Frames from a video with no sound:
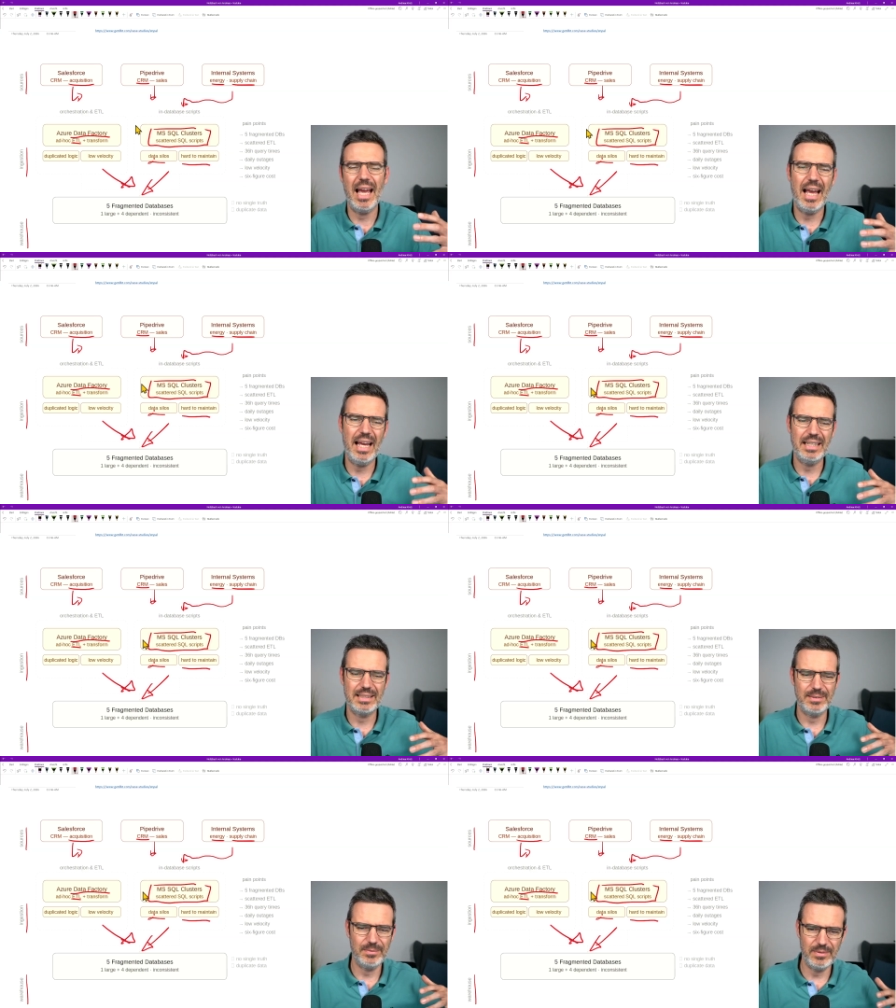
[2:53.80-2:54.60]

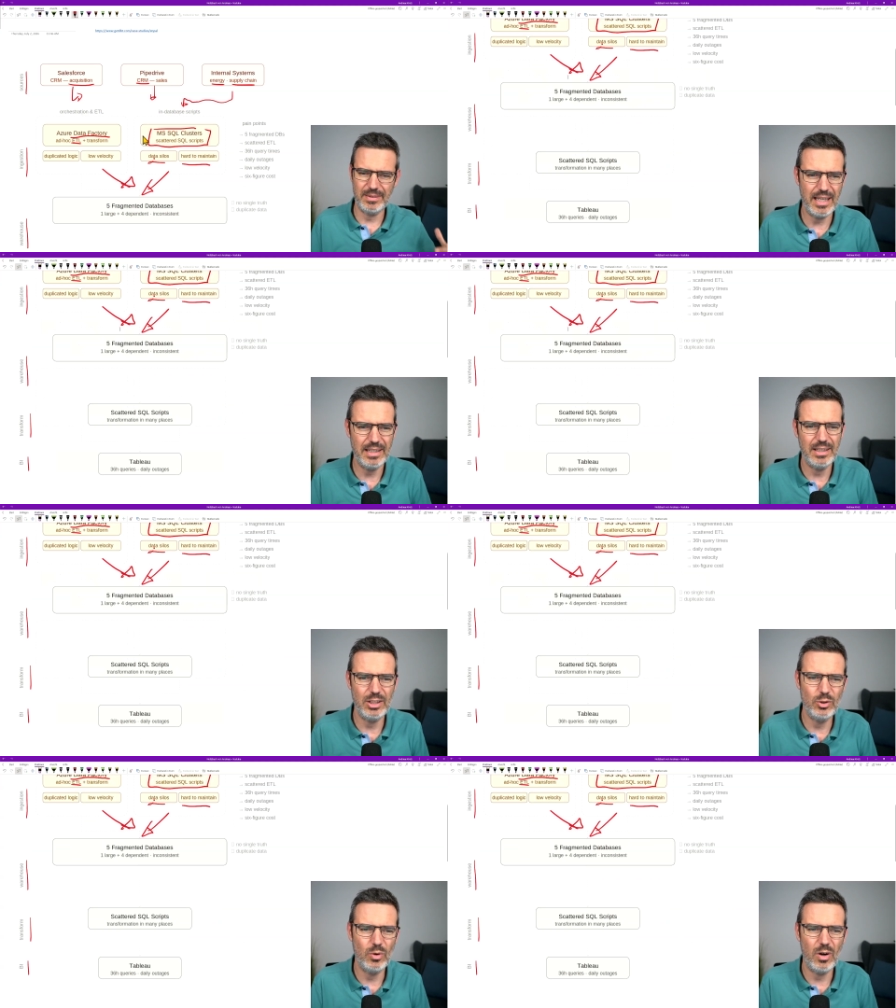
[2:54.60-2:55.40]
and then
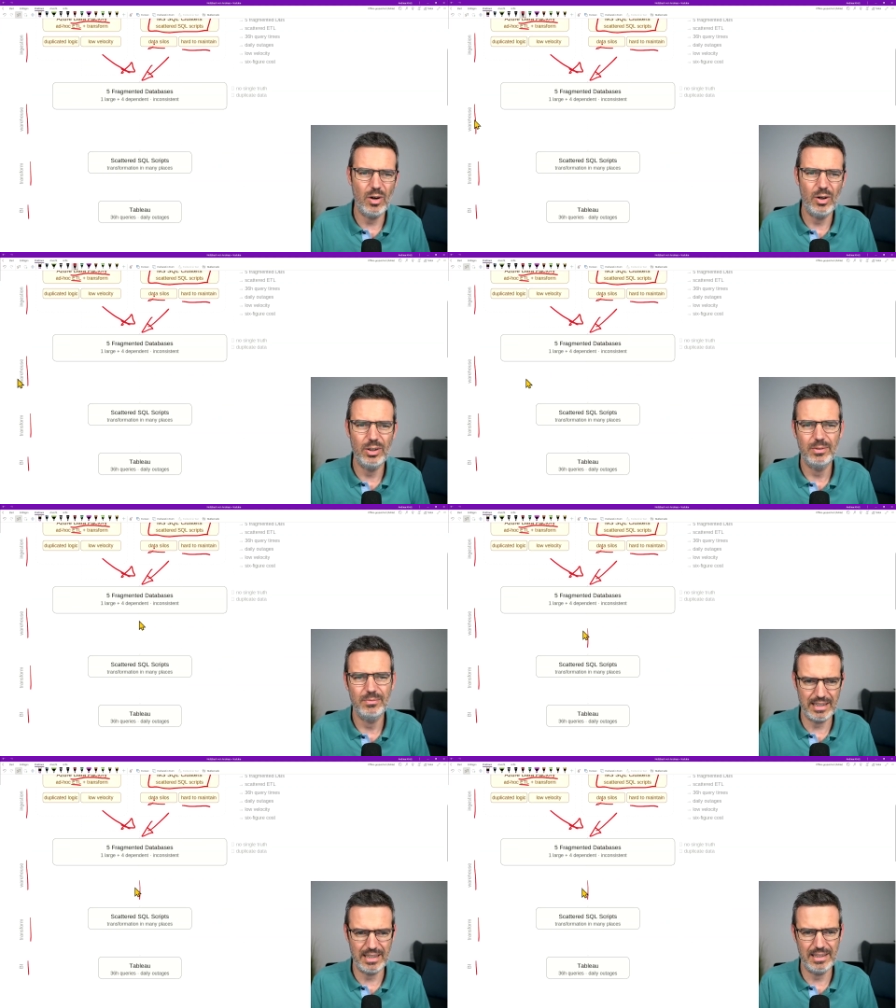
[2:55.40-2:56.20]
you are
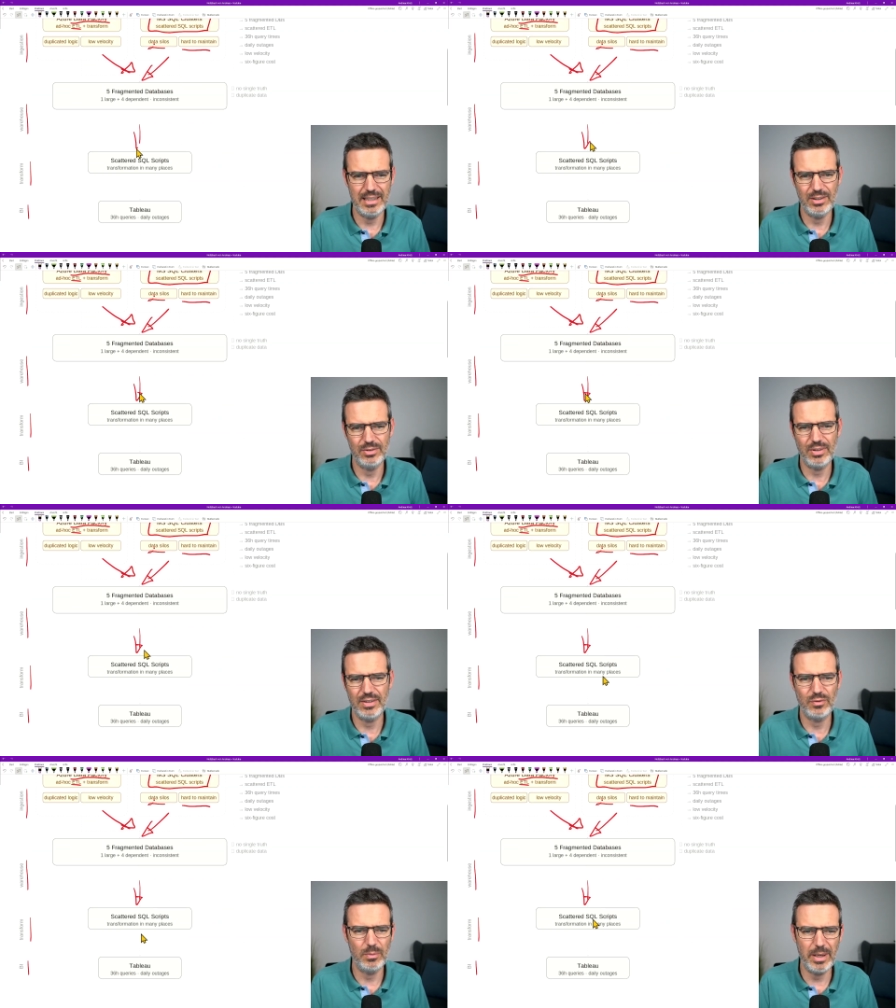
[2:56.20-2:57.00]
again here
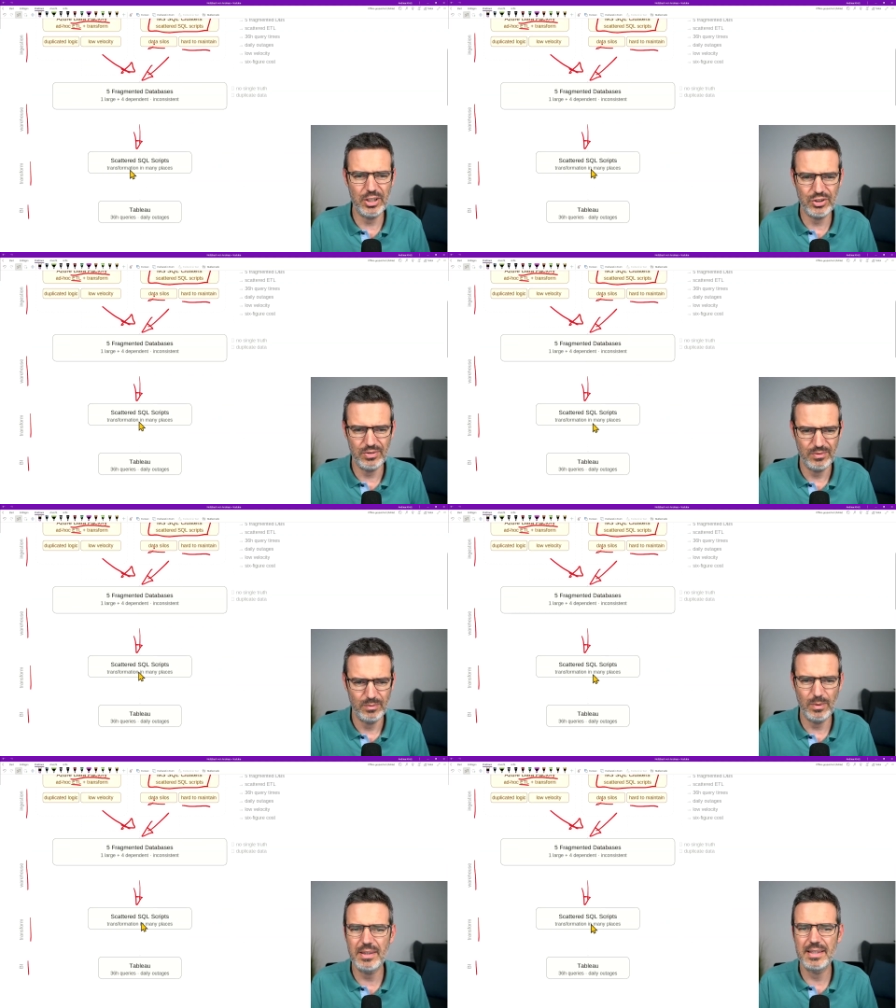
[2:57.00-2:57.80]
transformation
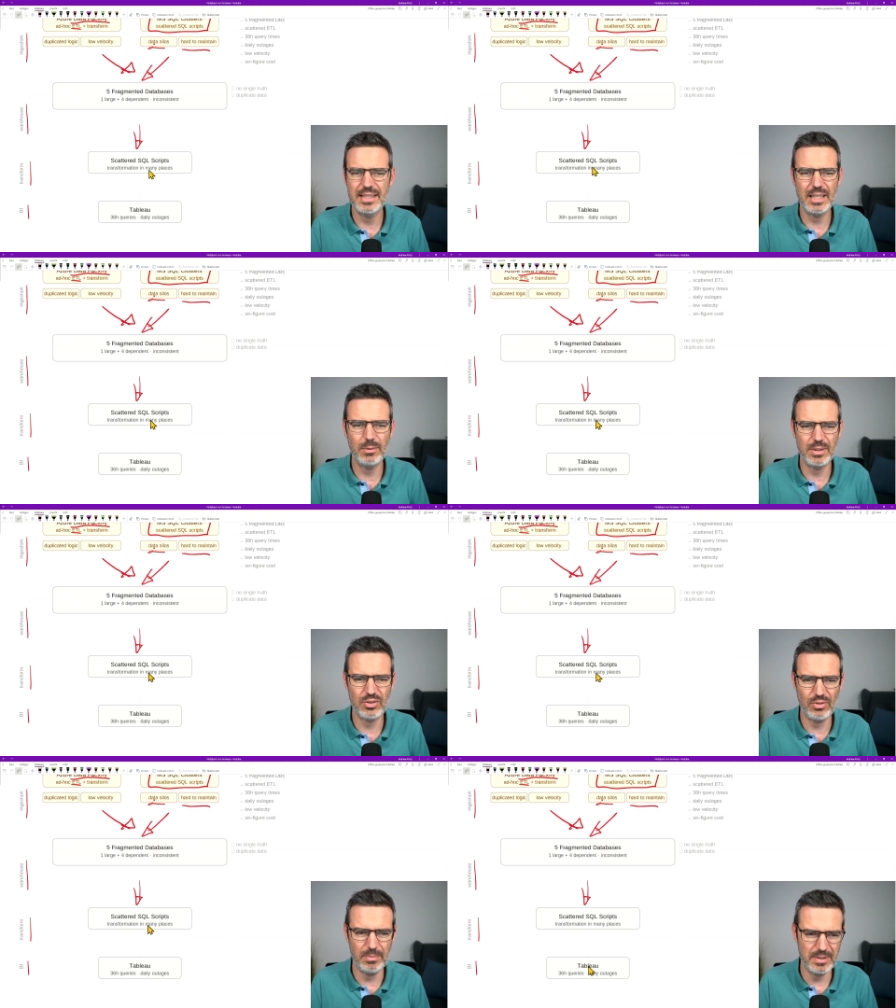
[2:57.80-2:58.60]
with SQL
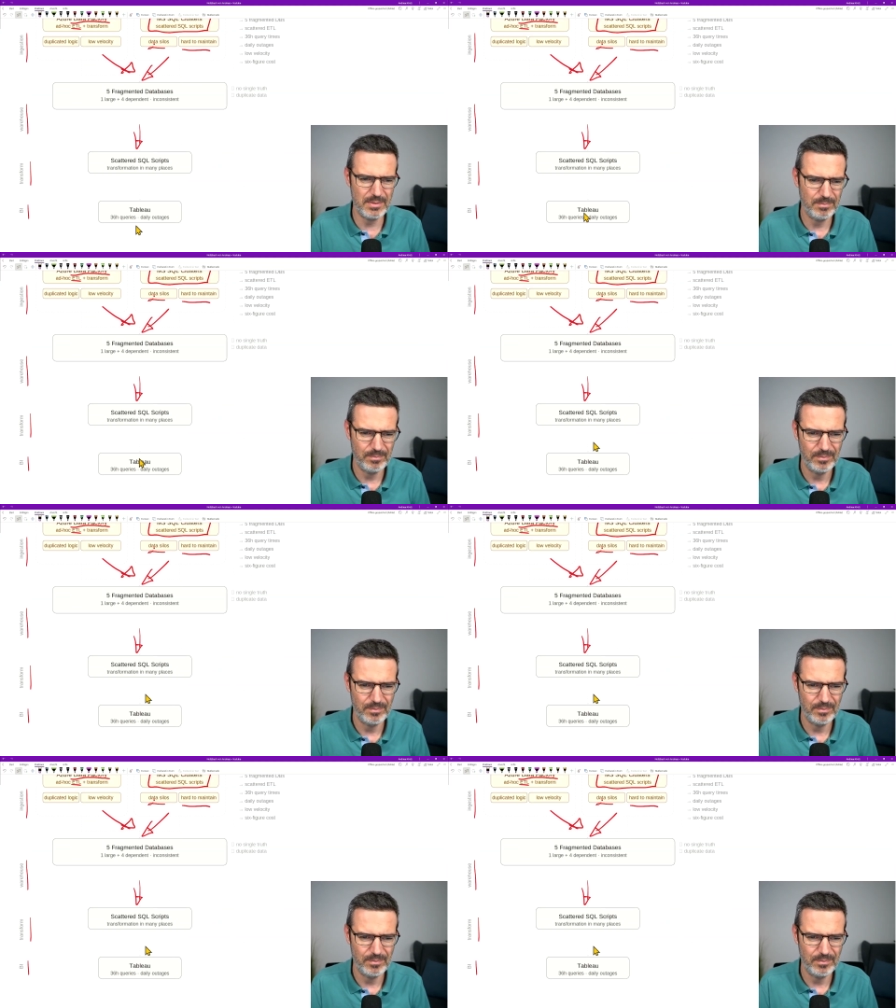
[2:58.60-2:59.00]
scripts.